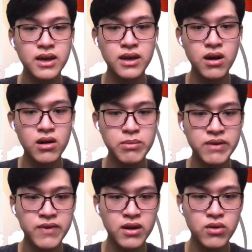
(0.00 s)
economic
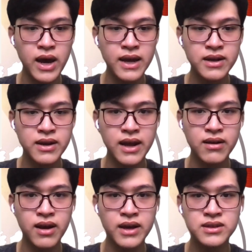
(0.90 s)
value-added
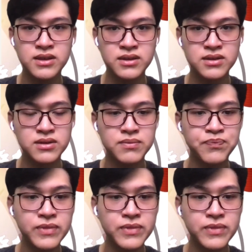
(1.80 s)
analysis.